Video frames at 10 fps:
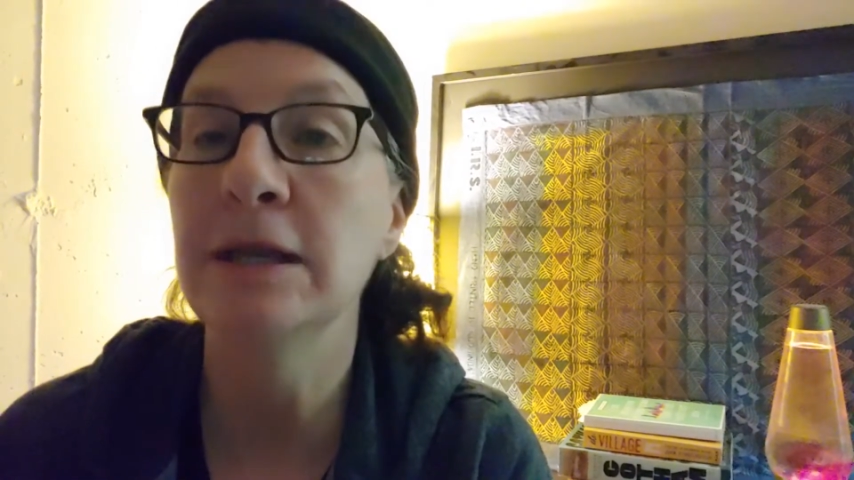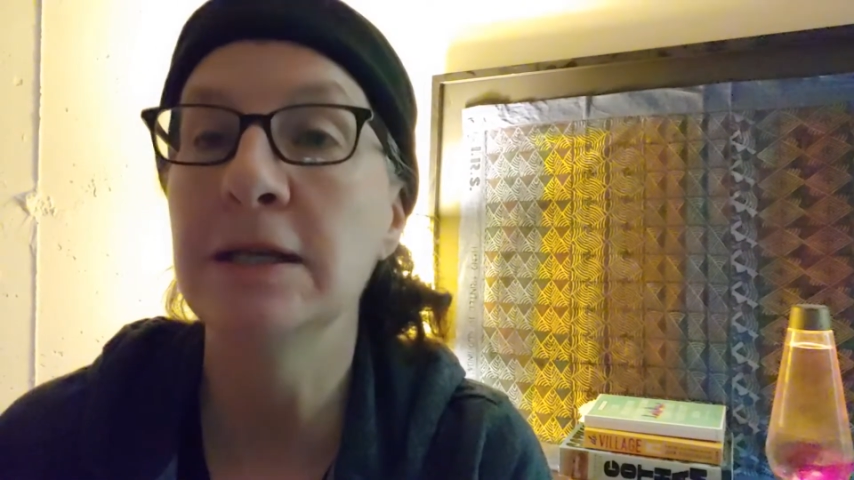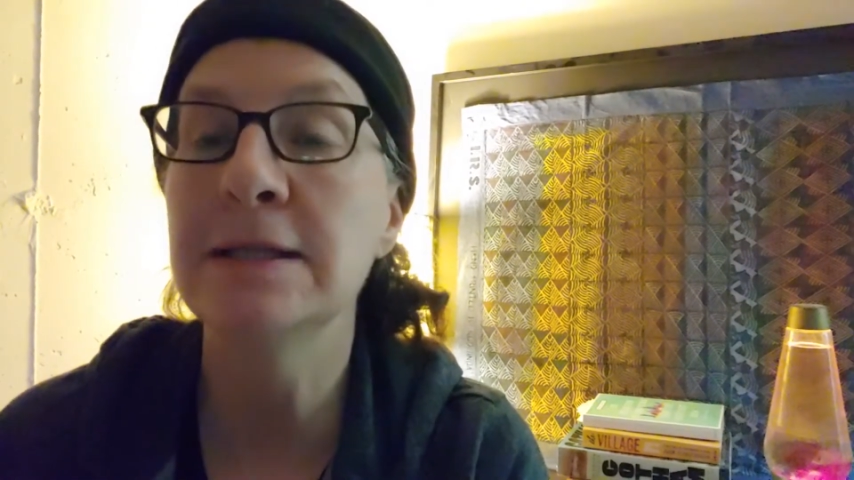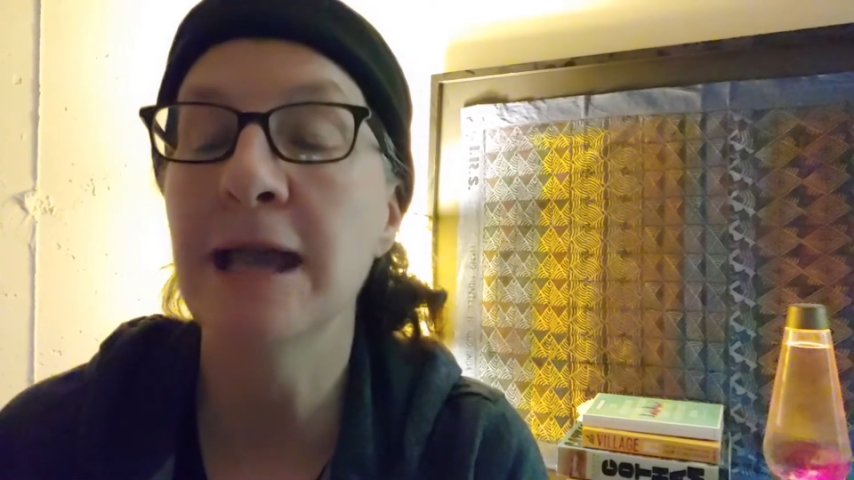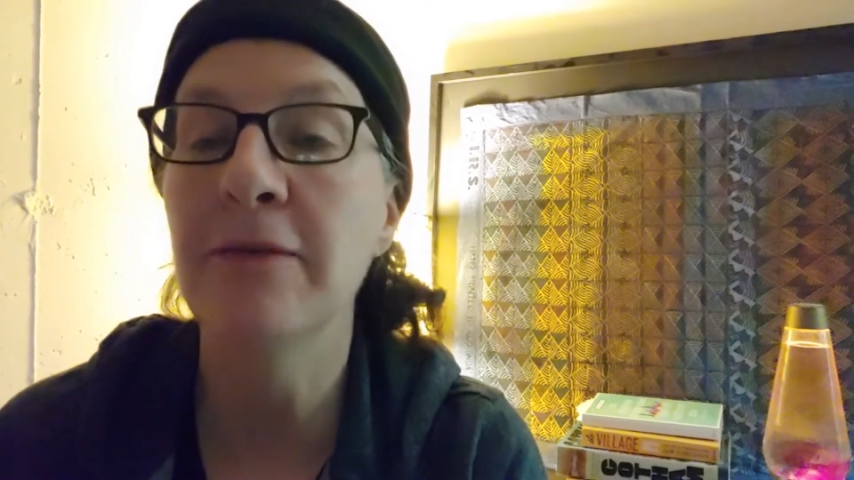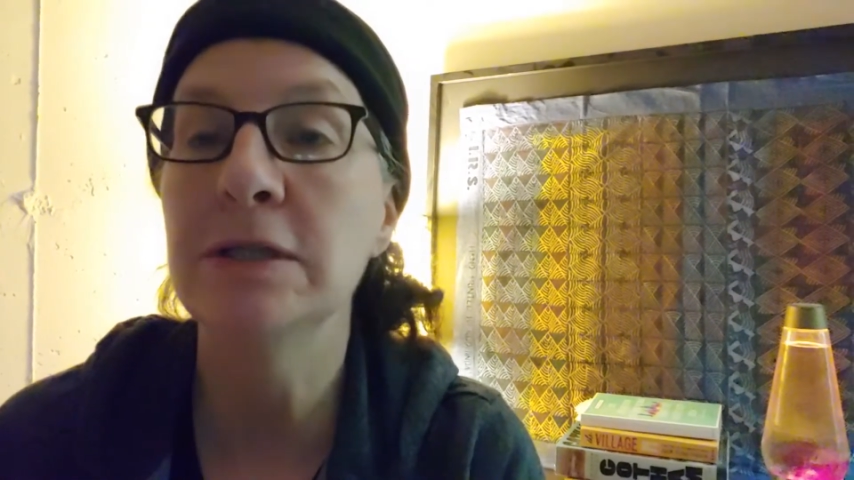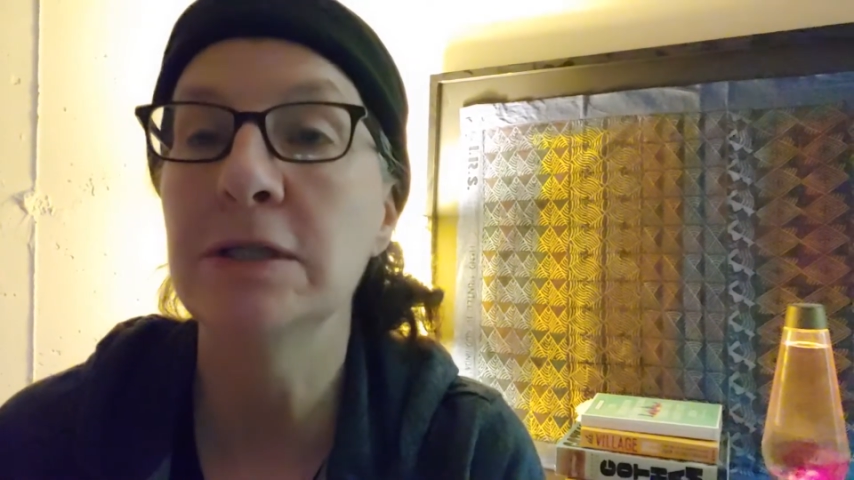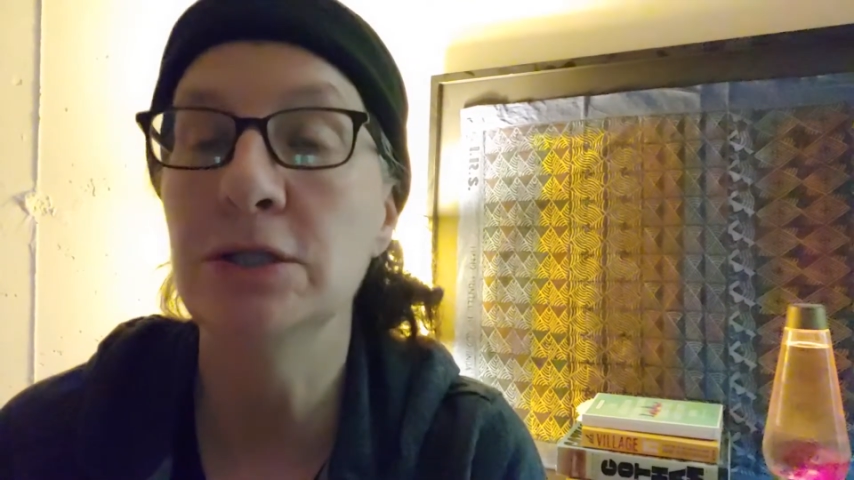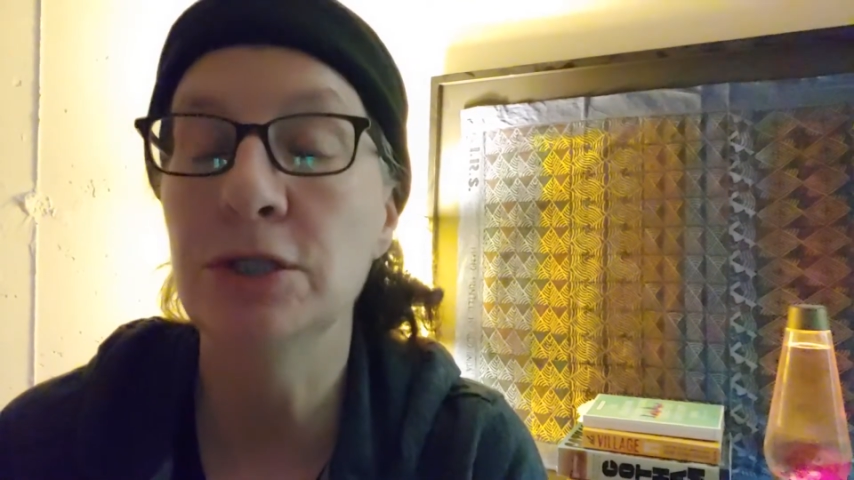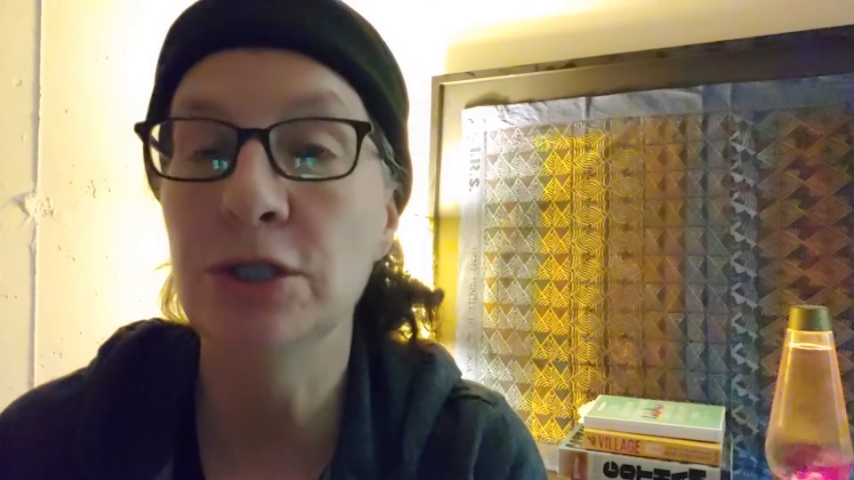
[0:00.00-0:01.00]
things having
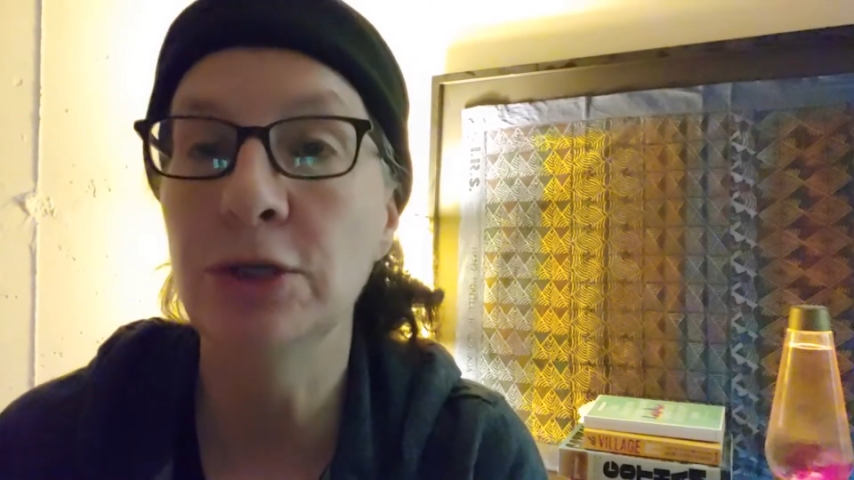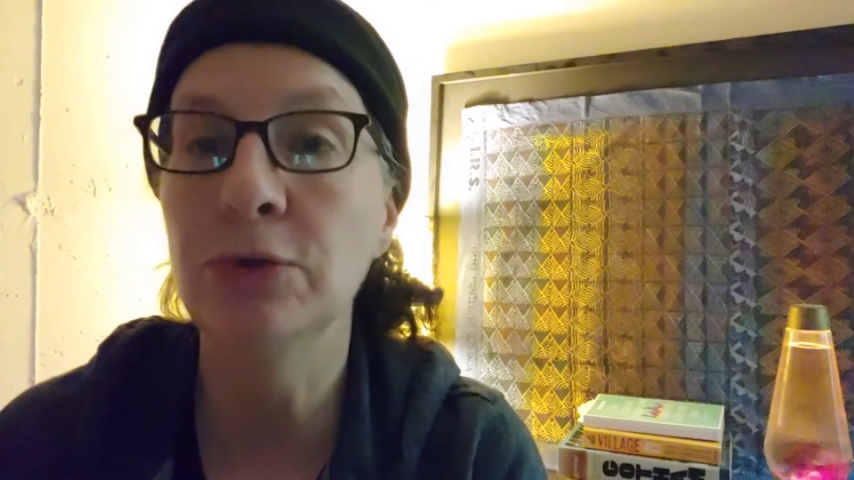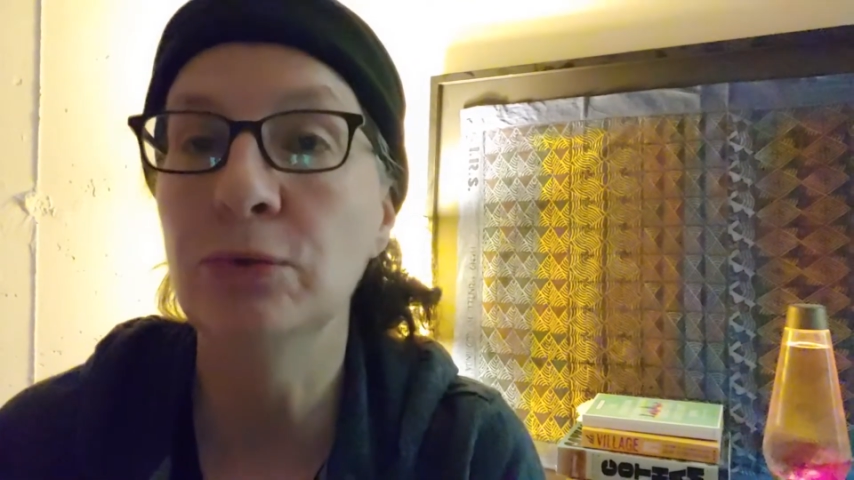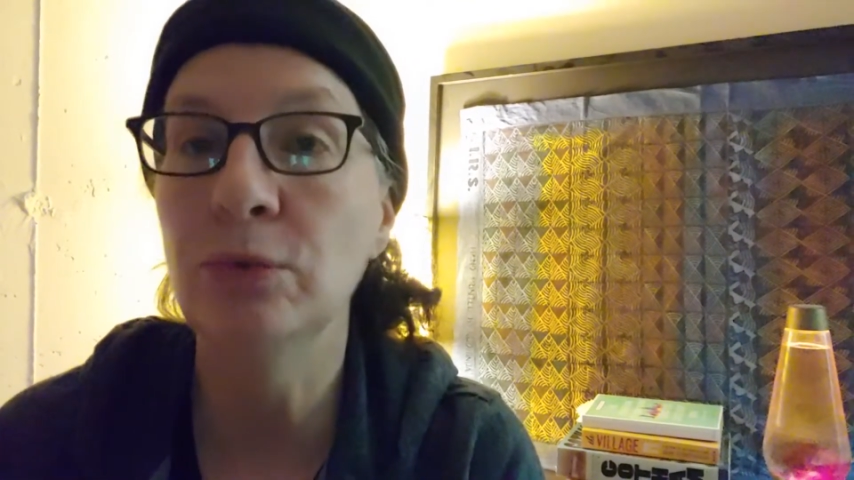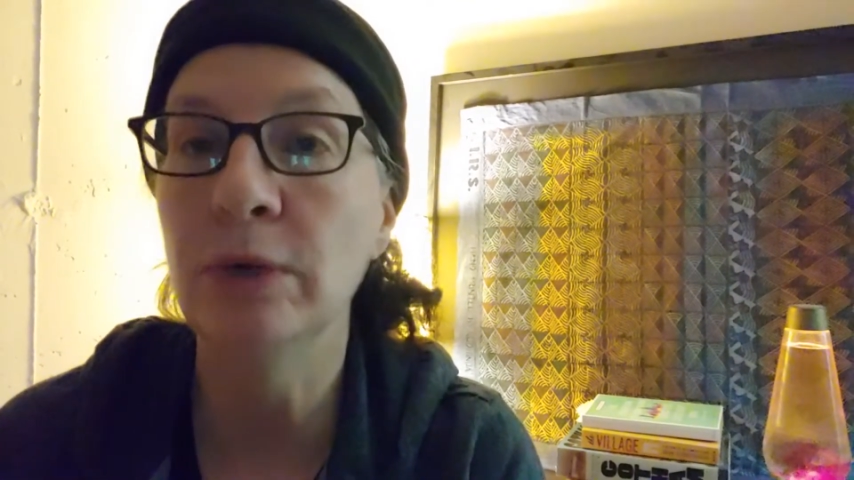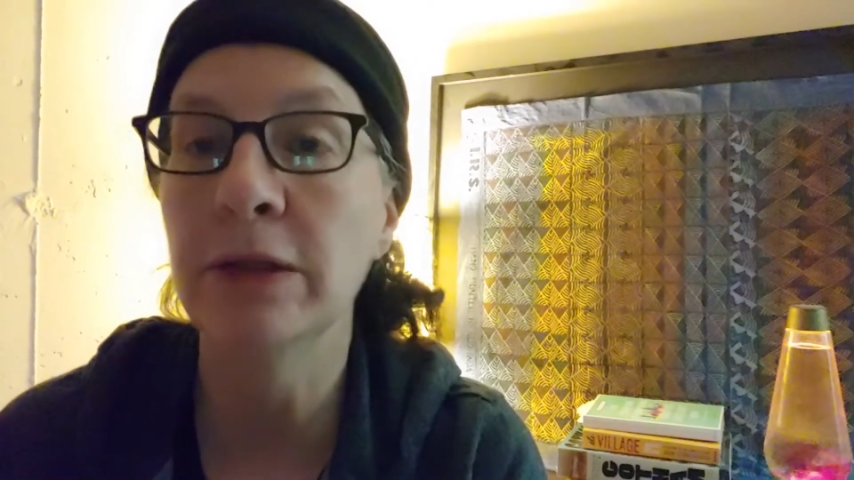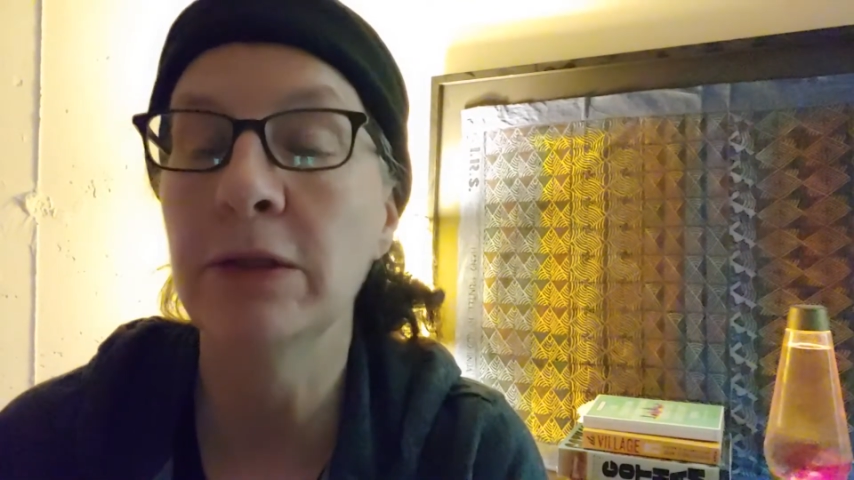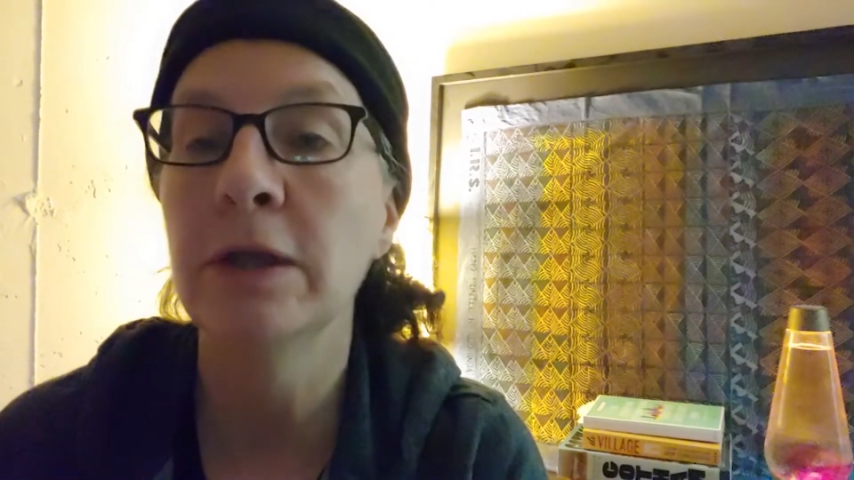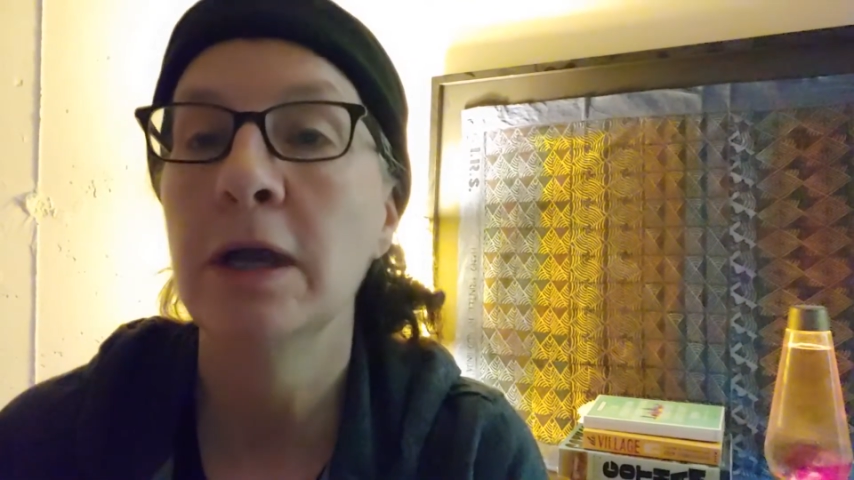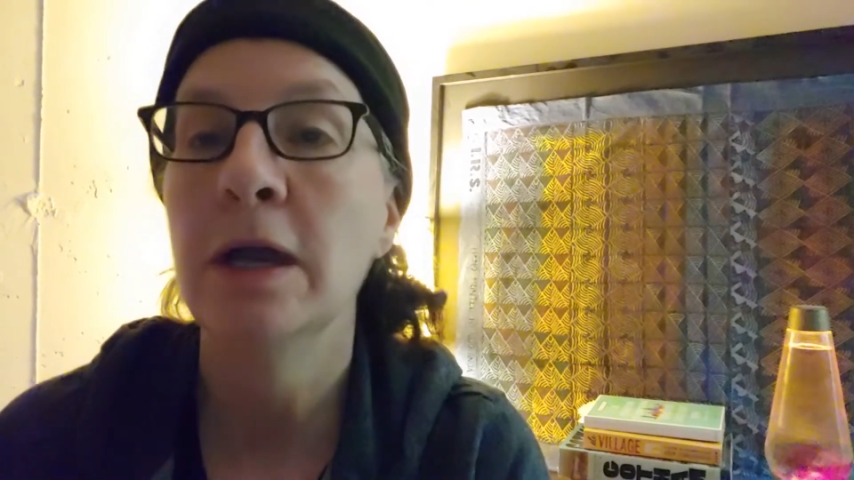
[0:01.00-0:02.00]
to do with